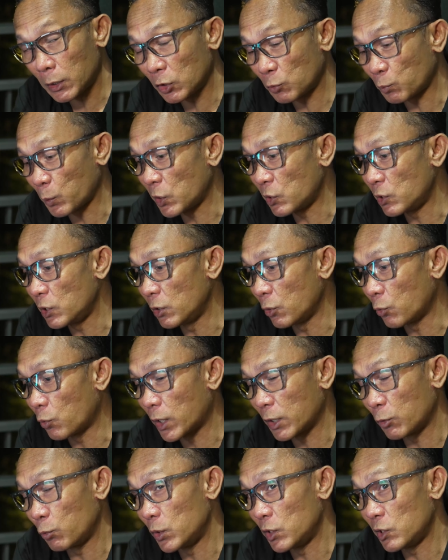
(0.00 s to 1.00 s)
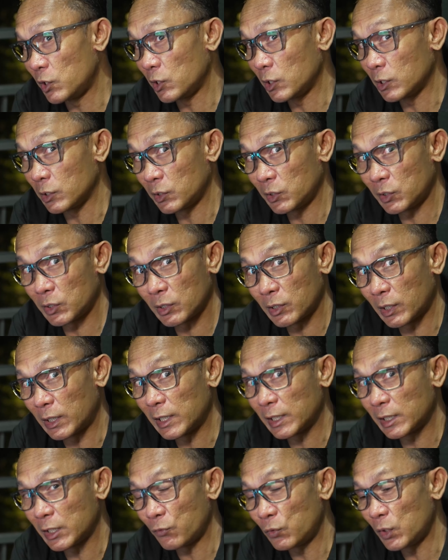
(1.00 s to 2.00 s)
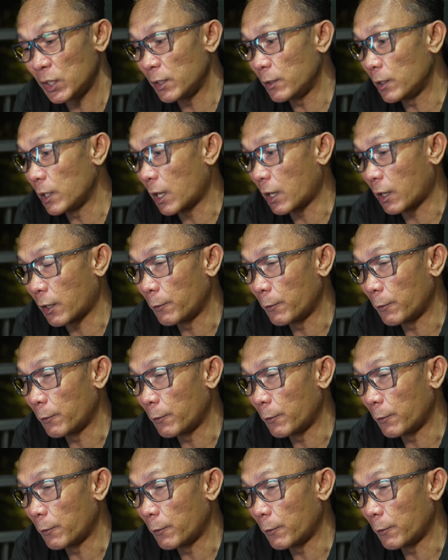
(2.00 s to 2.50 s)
especially the one which is relatively